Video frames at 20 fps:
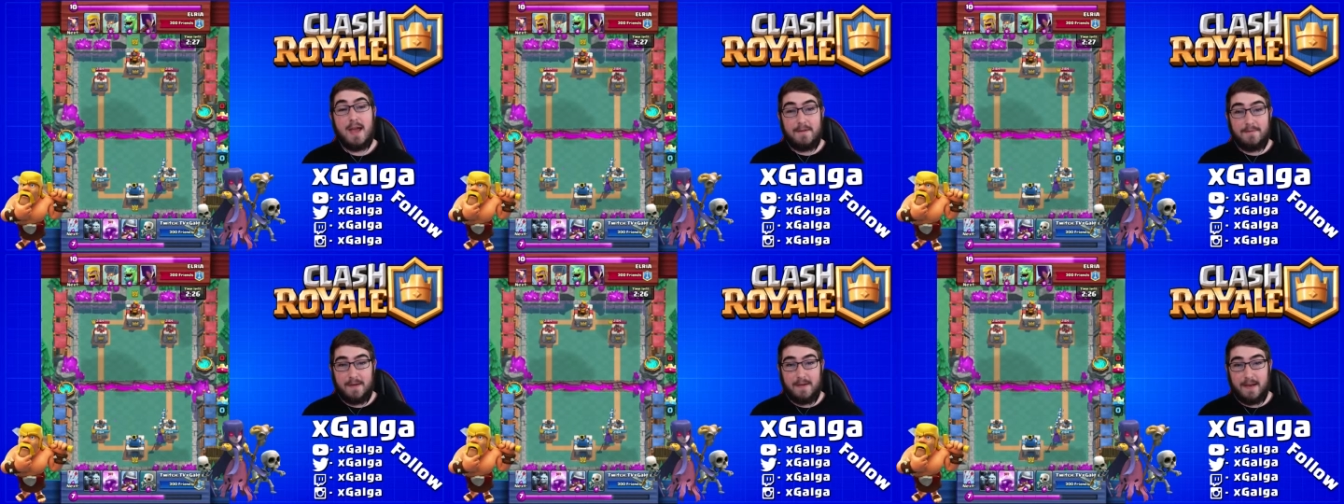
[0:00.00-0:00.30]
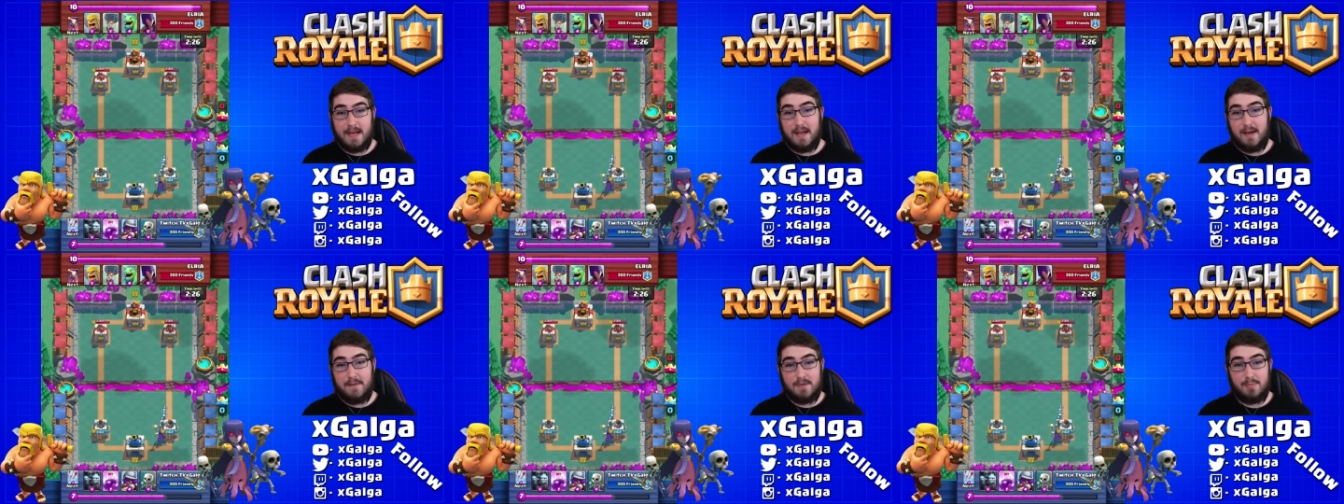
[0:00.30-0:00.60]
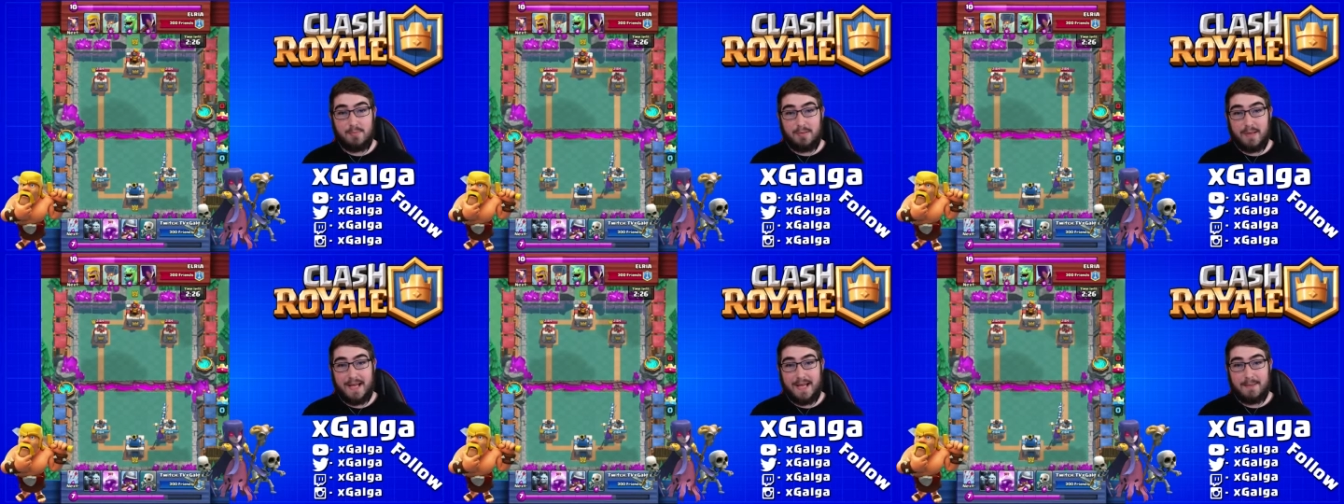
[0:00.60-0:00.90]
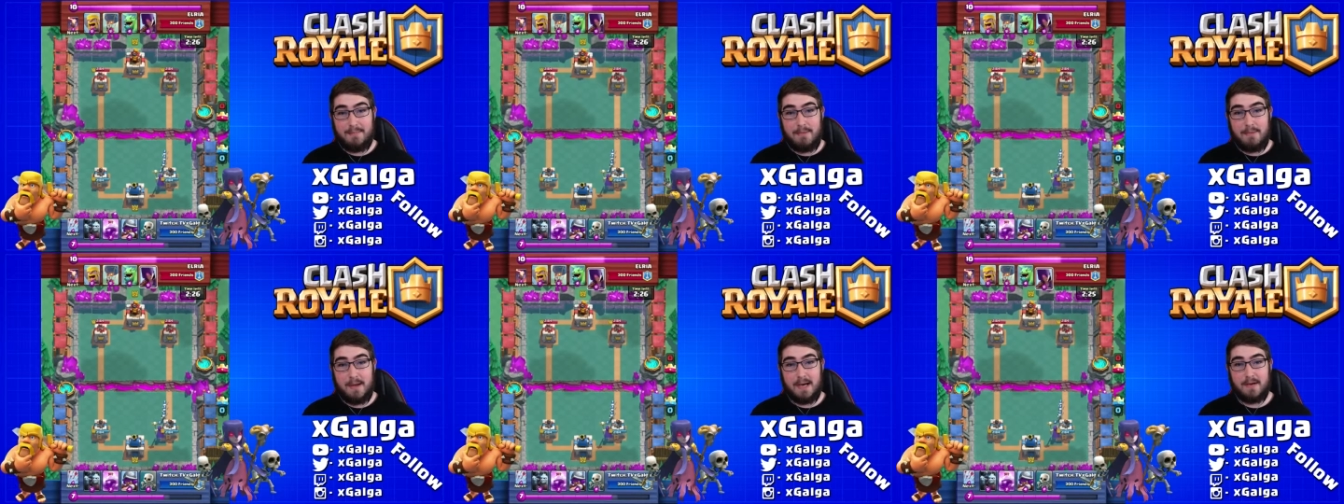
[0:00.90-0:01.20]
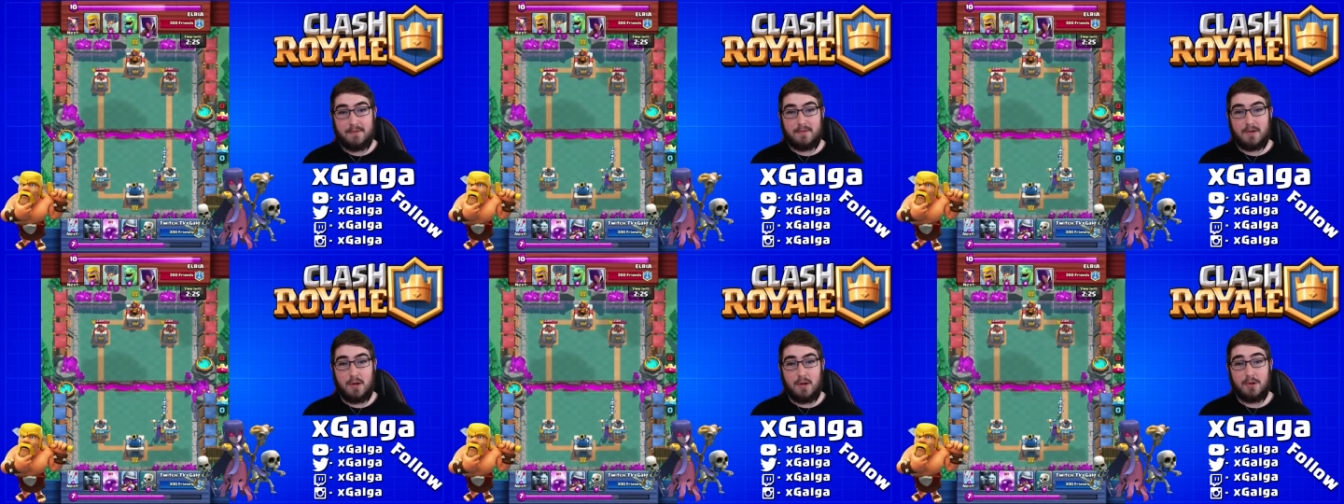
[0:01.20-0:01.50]
If any of you play
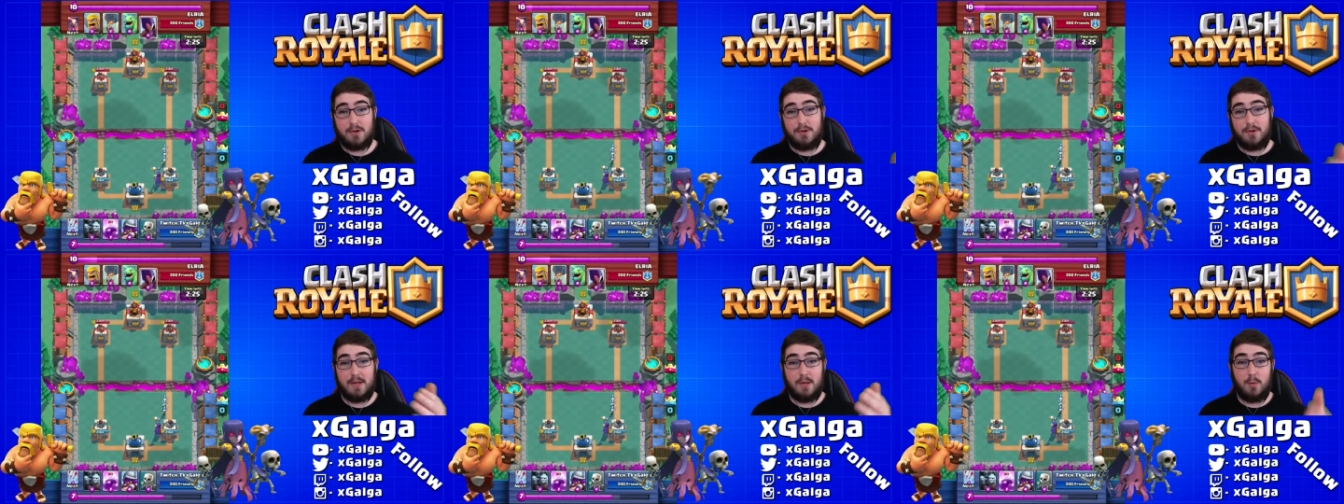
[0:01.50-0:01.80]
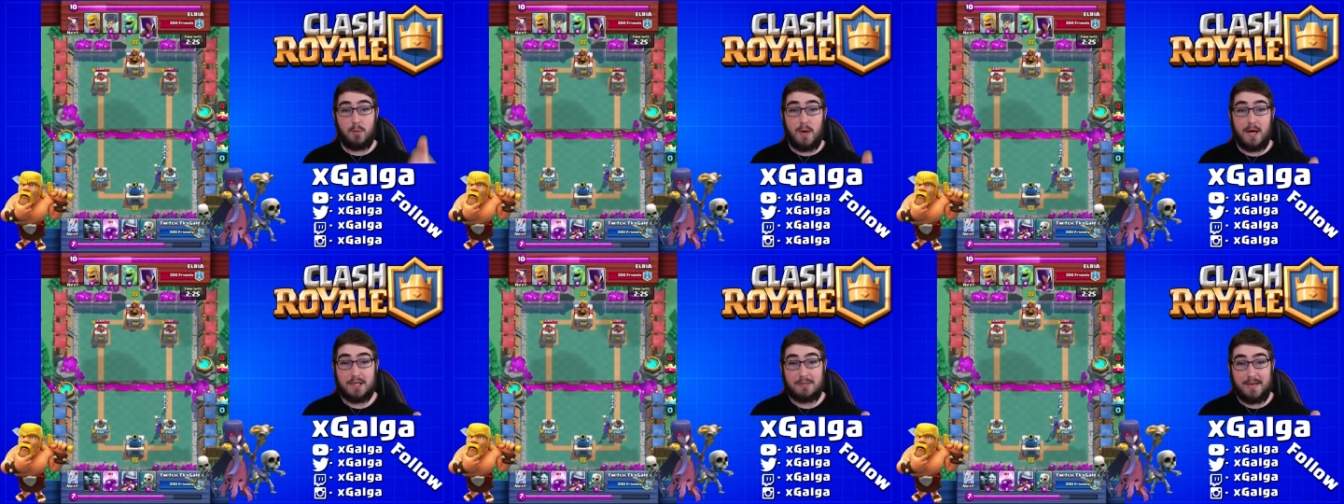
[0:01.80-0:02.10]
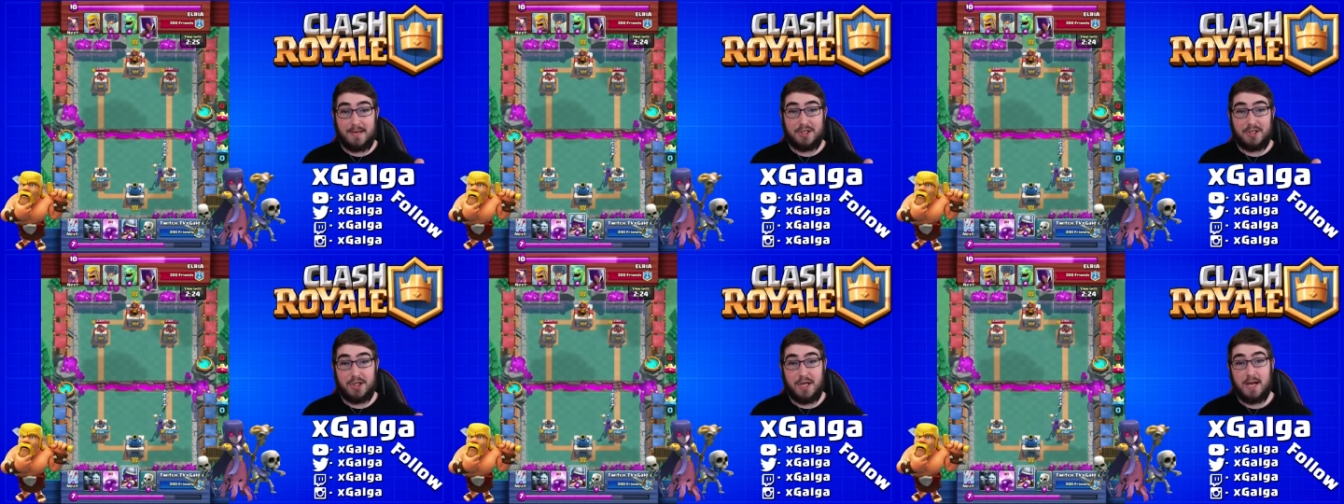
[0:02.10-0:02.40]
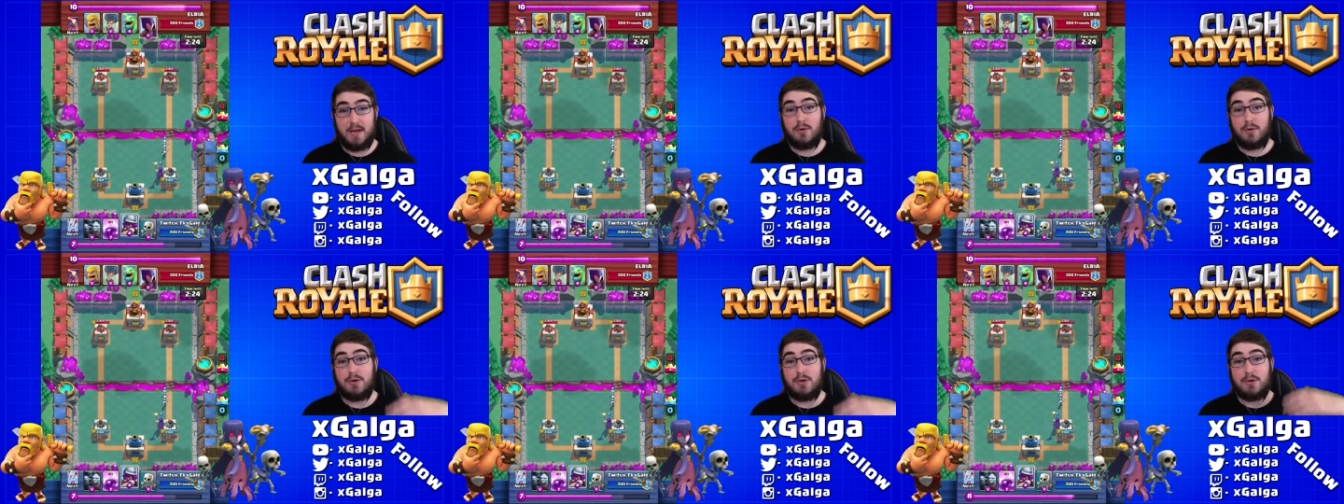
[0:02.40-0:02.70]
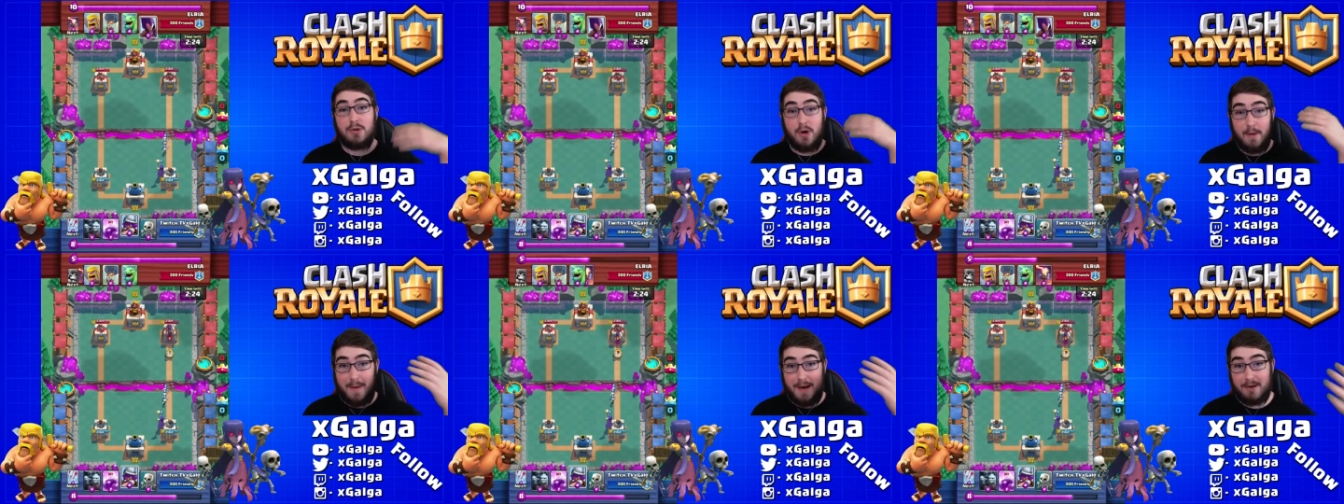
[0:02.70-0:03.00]
competitive Call of Duty that watch my channel,
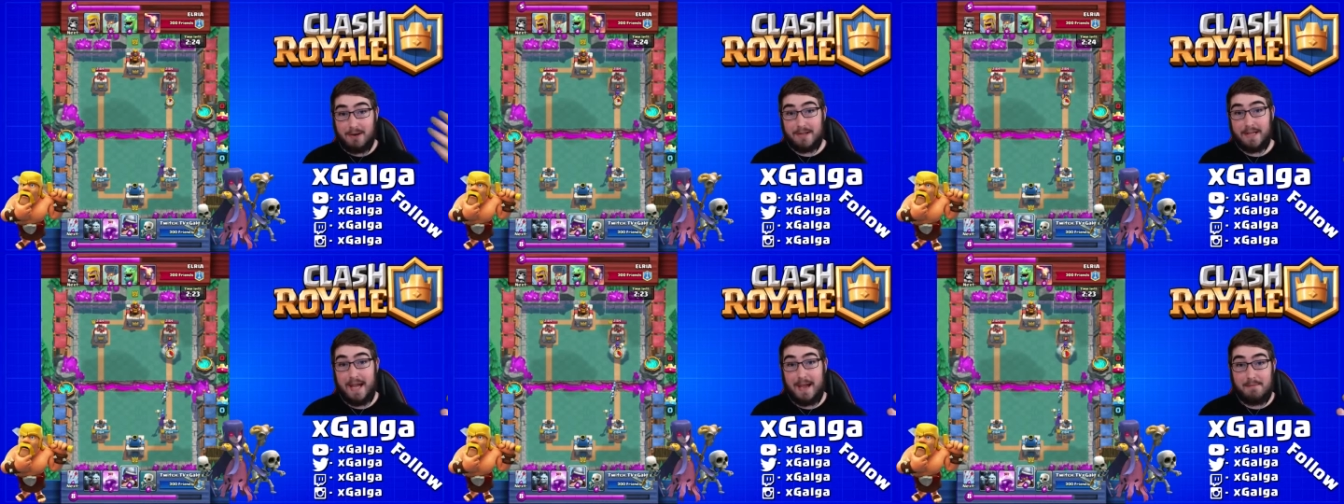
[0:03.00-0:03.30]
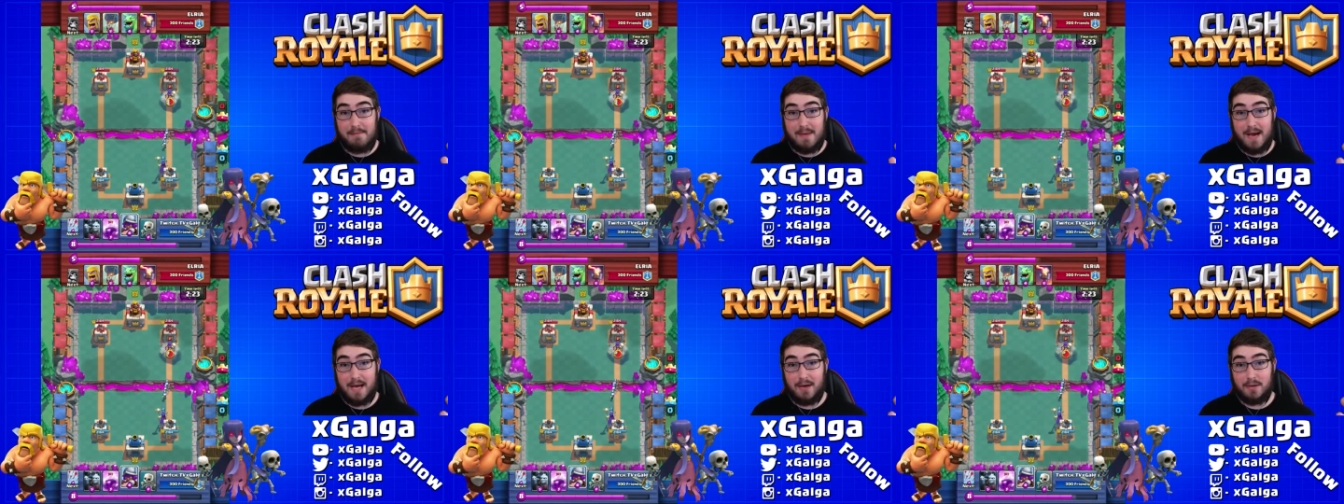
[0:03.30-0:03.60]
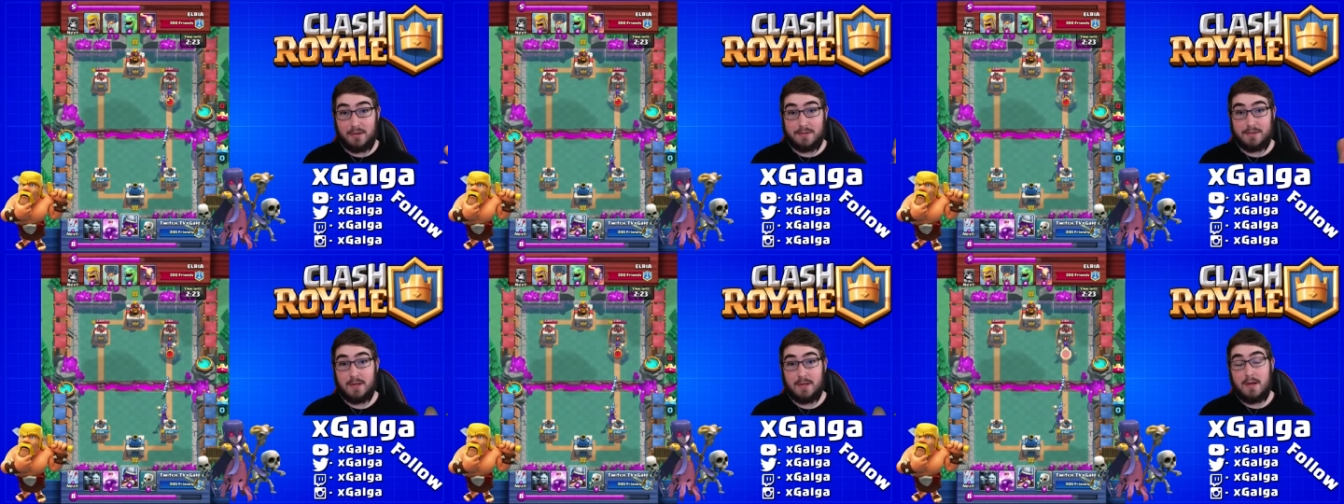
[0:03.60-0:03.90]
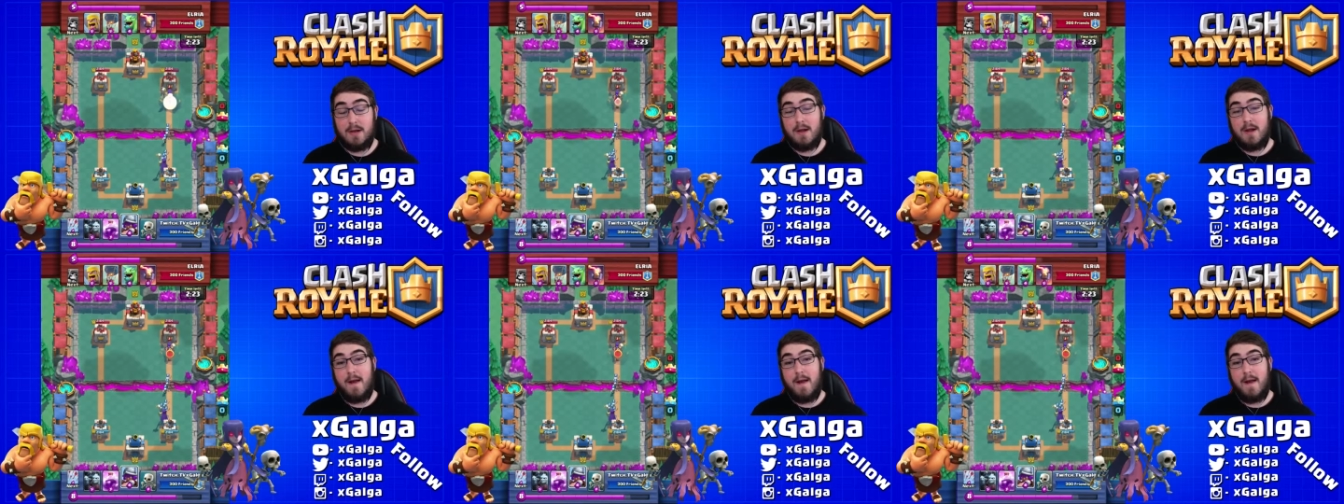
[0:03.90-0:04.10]
you know about game battles.